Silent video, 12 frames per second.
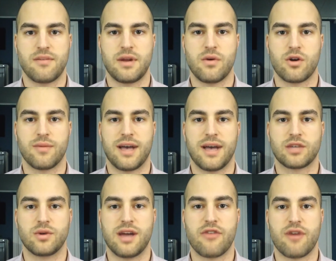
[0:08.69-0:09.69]
Welcome back to
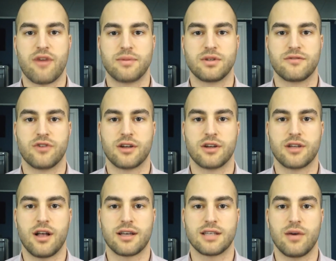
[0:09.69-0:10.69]
another episode of Drug Talk.
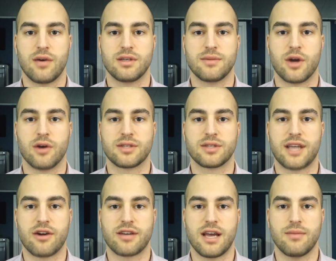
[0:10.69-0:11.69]
As always, I'm your host, Garrett
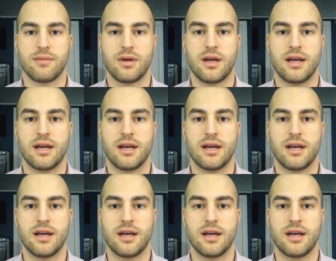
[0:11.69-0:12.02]
Campbell.